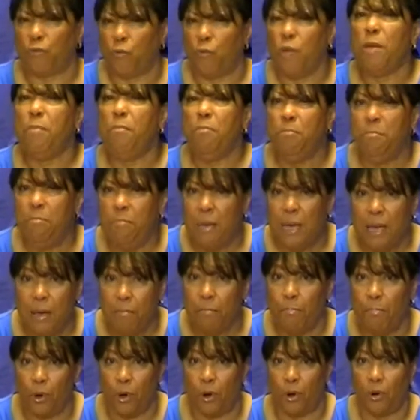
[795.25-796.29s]

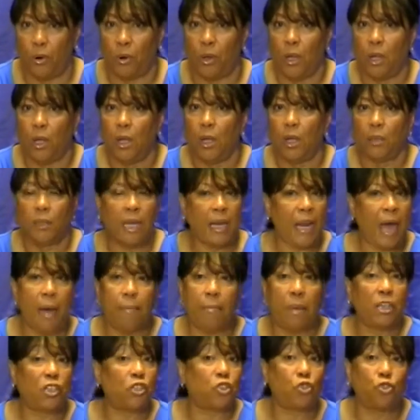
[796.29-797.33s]
Remember that I'm
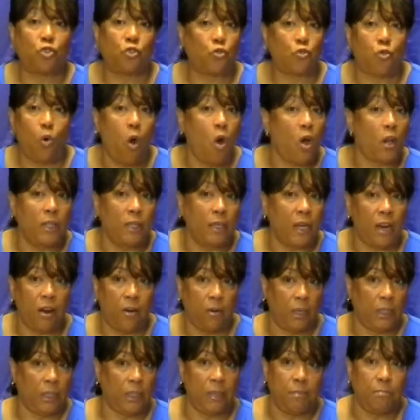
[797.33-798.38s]

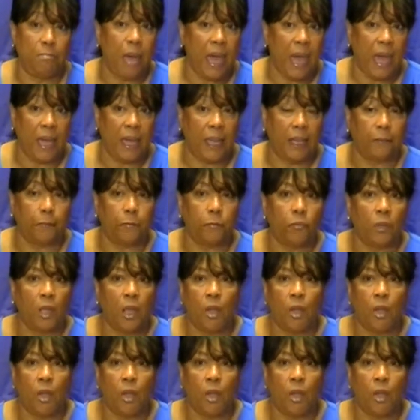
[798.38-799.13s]
extraordinarily made.